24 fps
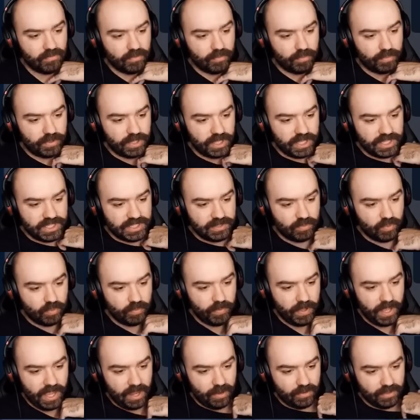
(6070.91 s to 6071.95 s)
replaceable
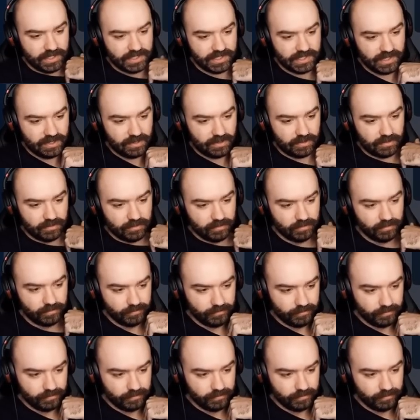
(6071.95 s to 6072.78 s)
power cell